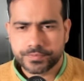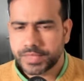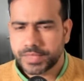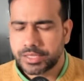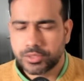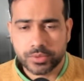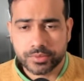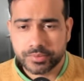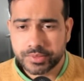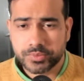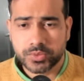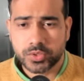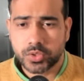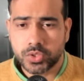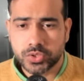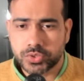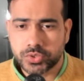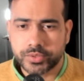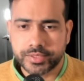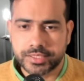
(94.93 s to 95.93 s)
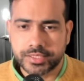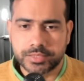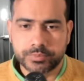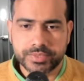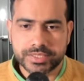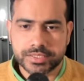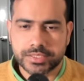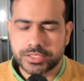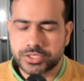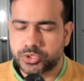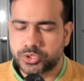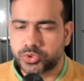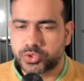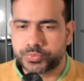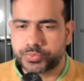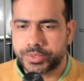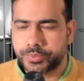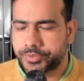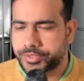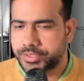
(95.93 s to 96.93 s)
You have never gone through any business
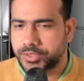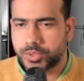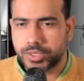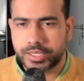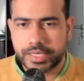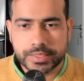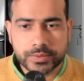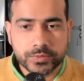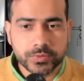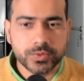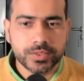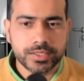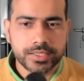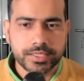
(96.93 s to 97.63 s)
newspaper in your life.